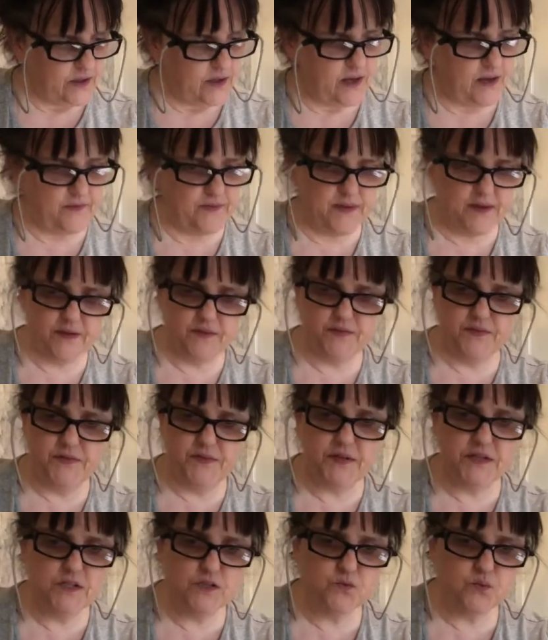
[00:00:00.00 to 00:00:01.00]
And then
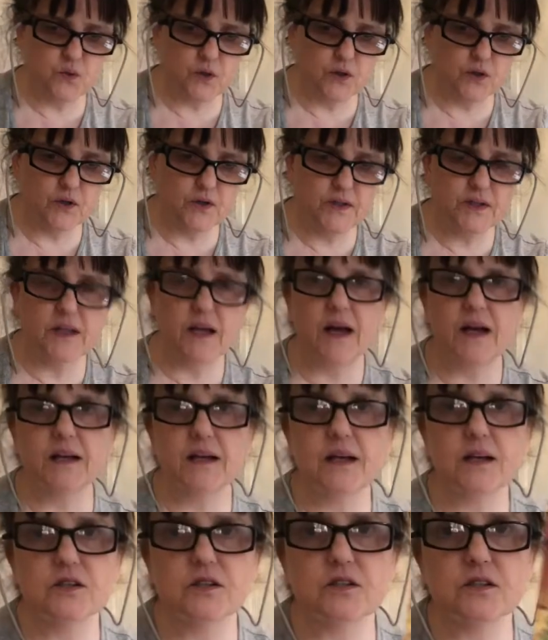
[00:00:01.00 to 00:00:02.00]
this one, look at that.
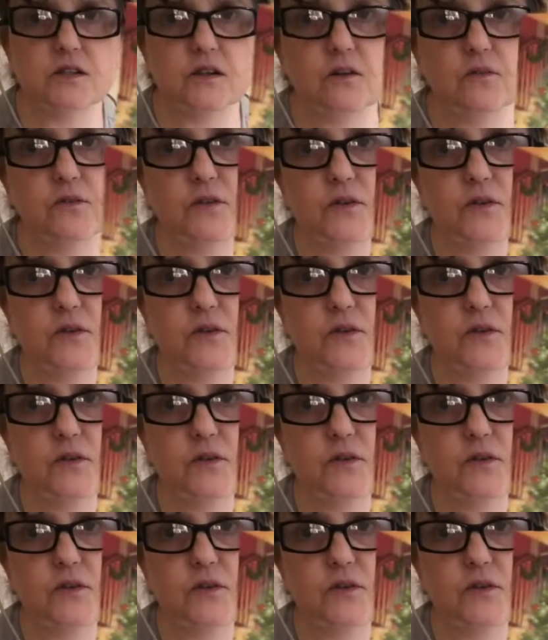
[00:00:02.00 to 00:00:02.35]
I just love